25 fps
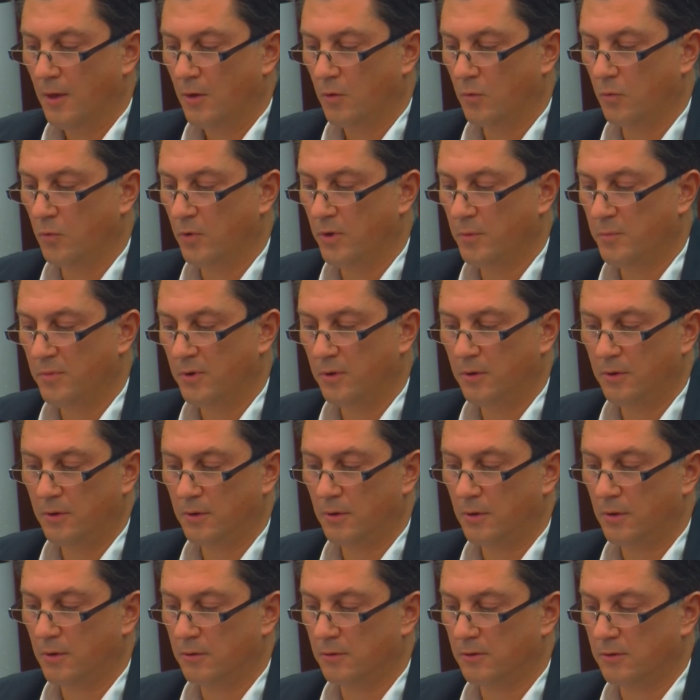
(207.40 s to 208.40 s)

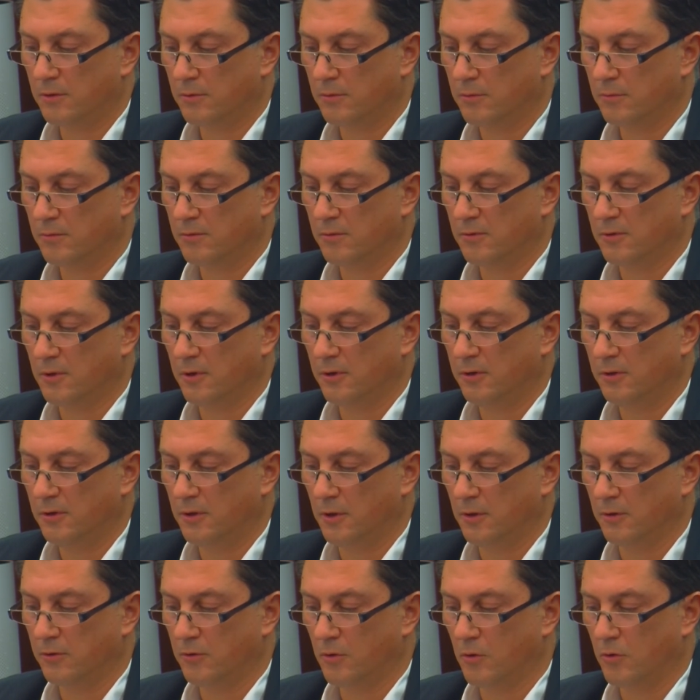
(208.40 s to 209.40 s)
Women
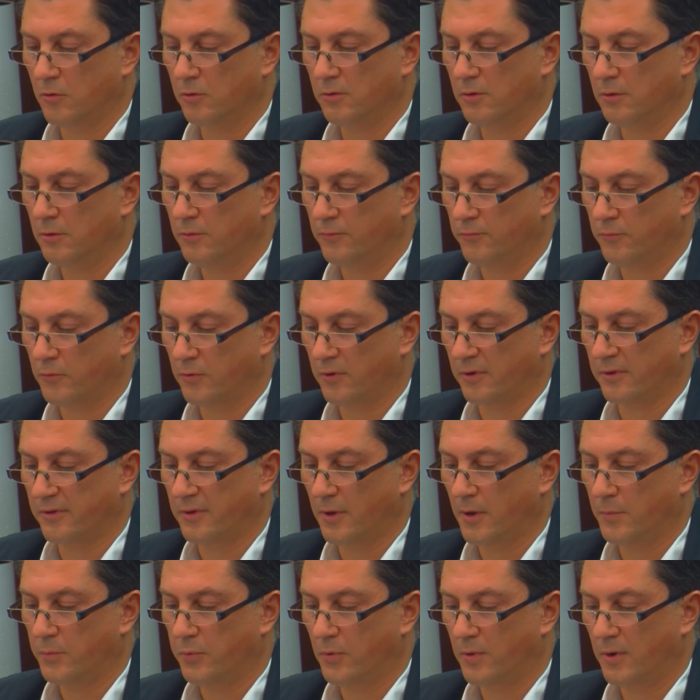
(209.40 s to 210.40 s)
30 and older, for
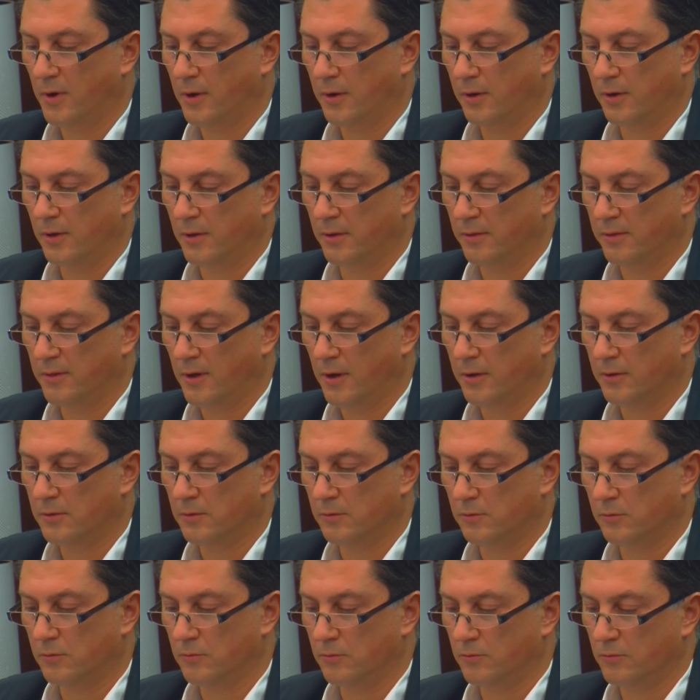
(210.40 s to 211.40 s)
example, are
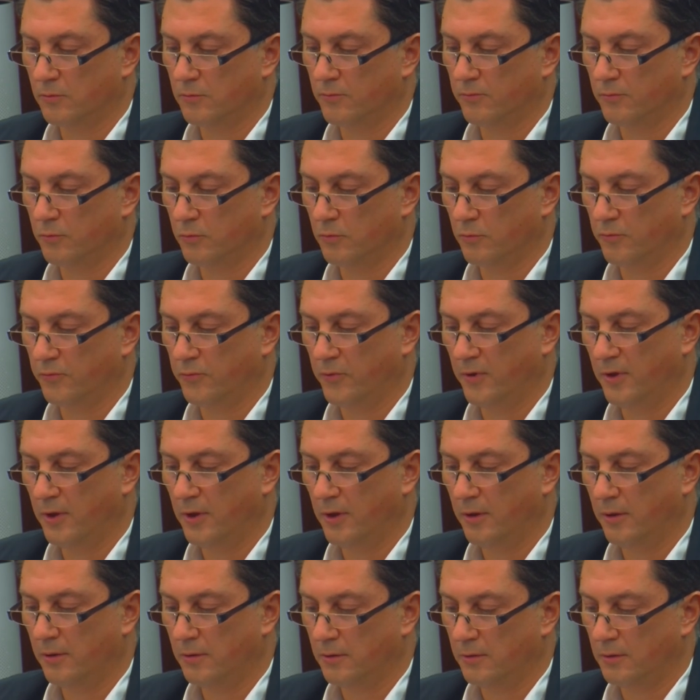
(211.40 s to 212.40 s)
entitled to
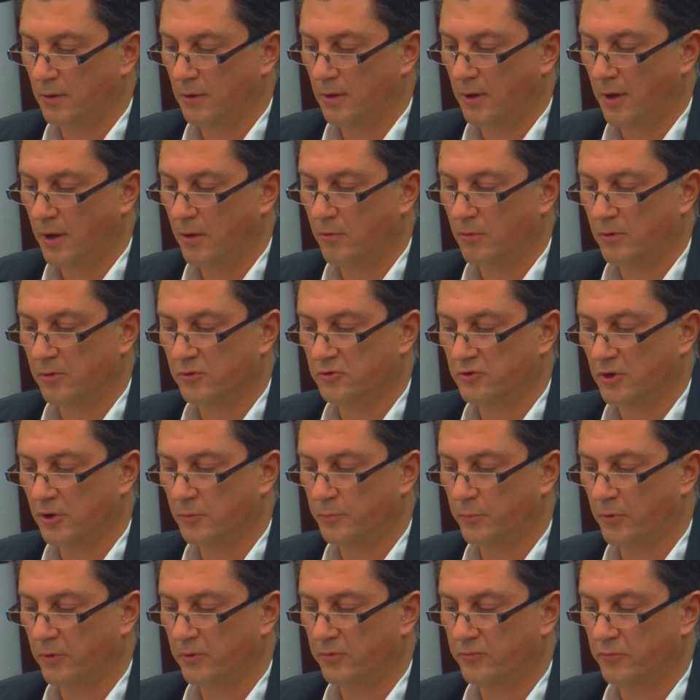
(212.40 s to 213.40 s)
free annual
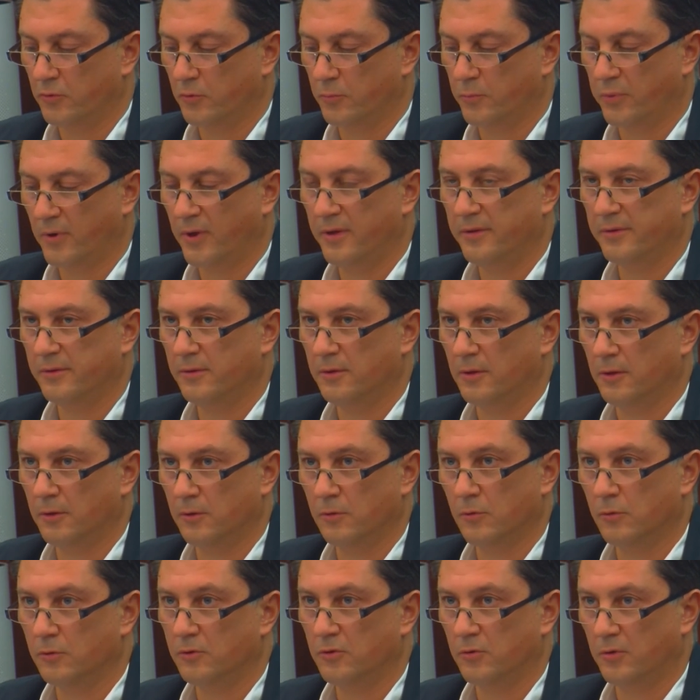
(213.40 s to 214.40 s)
checkpoints for breast
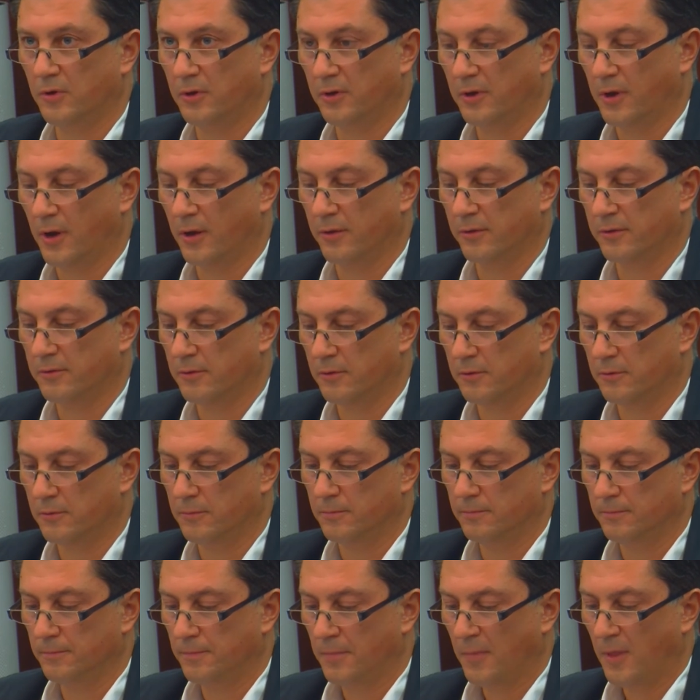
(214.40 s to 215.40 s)
and uterine cancer.
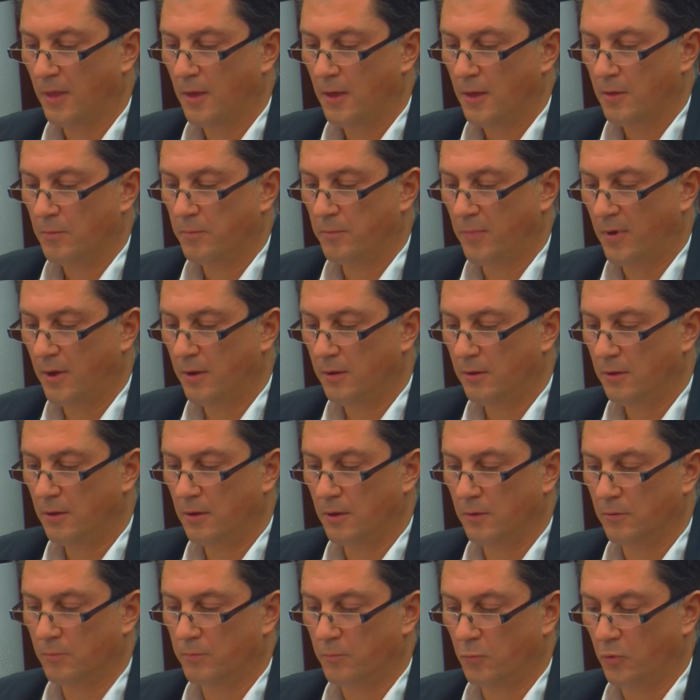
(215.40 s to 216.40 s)
Men
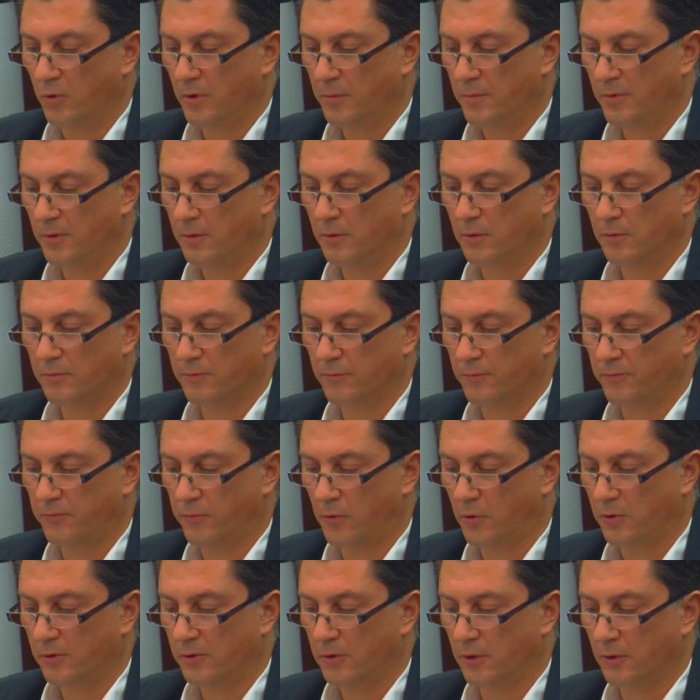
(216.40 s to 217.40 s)
and women
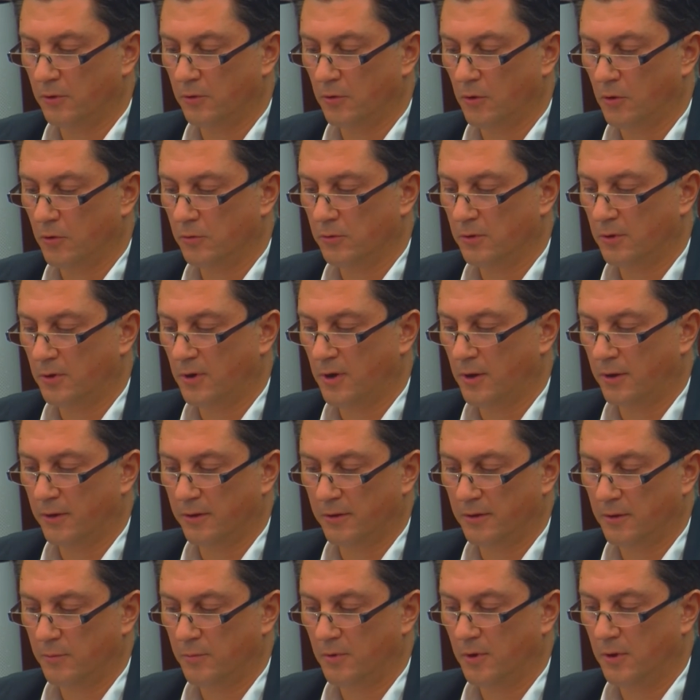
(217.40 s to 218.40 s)
40 and older are
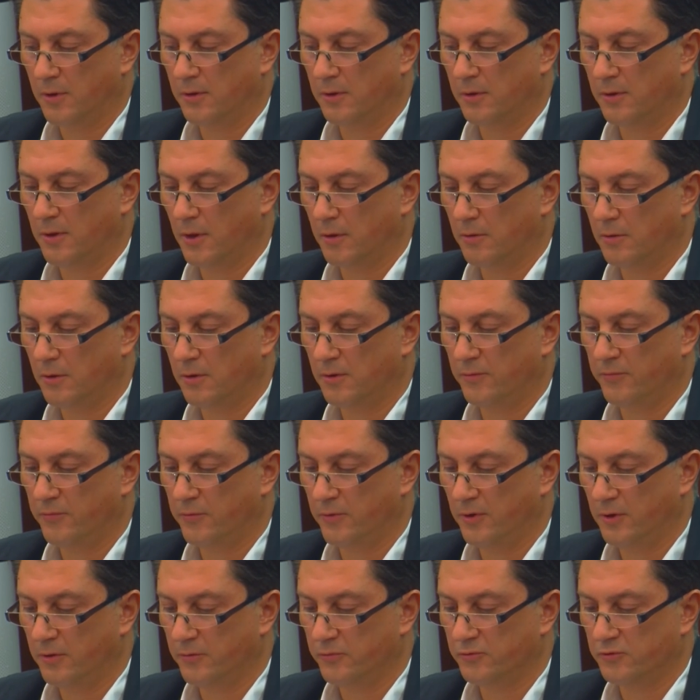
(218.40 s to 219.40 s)
examined annually
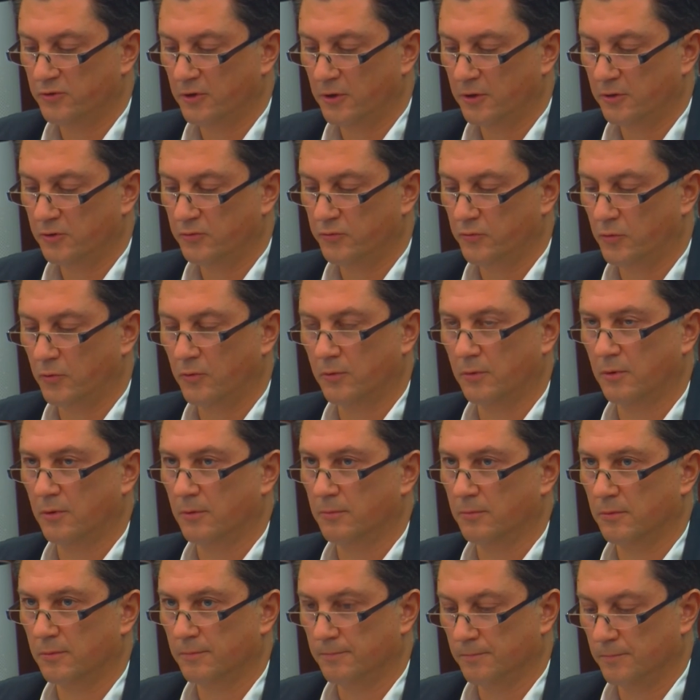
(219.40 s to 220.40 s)
free of charge for
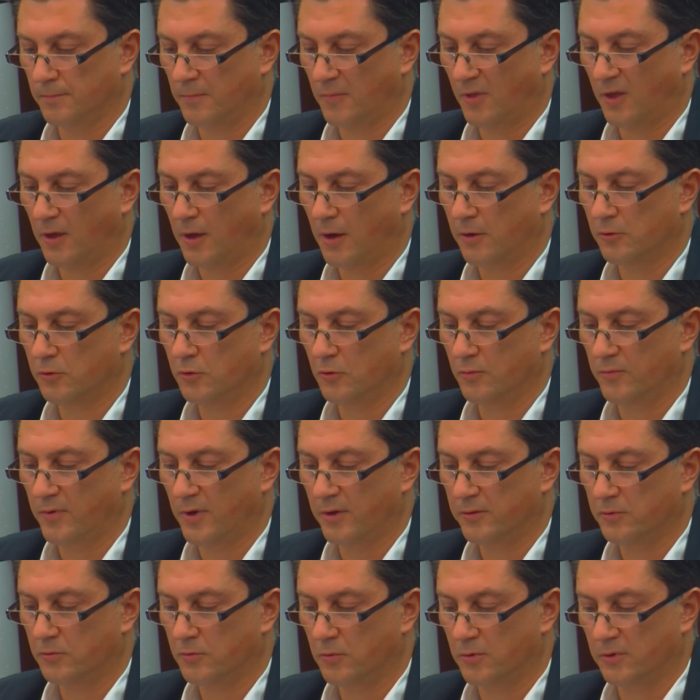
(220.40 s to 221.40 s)

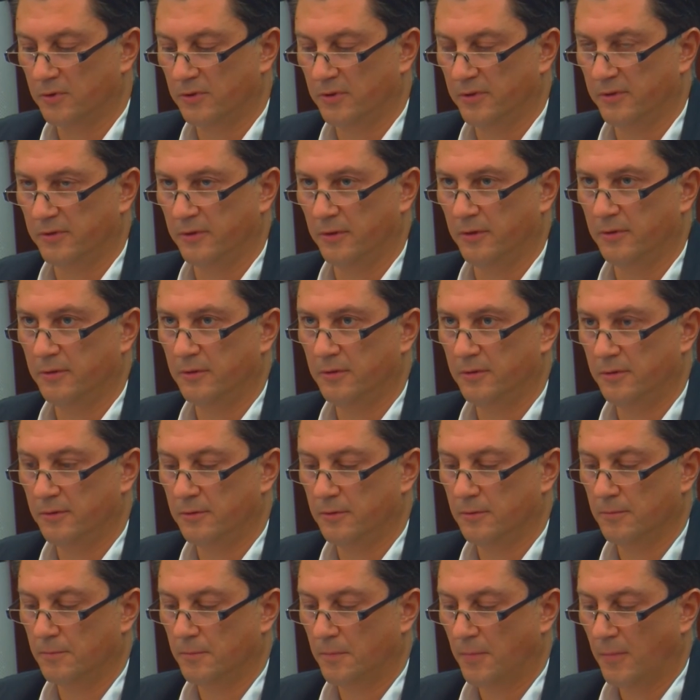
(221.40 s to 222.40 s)
cardiovascular
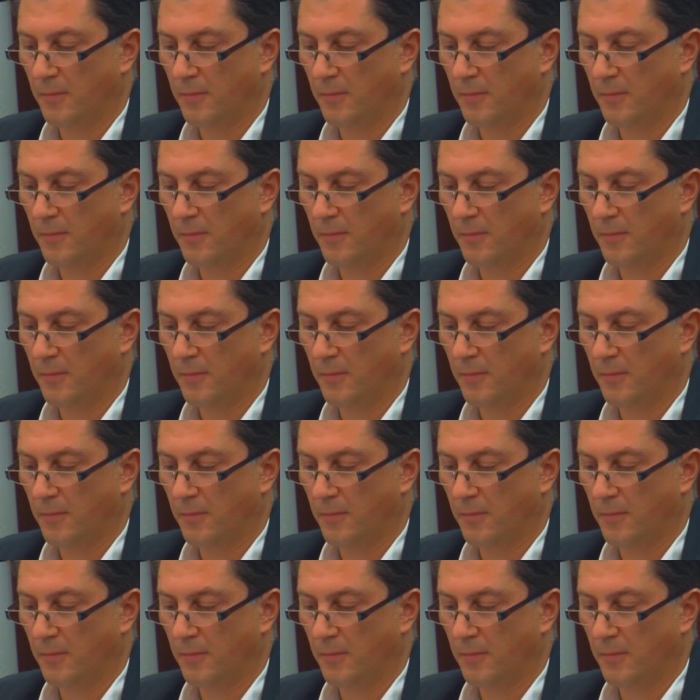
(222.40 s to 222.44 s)
diseases.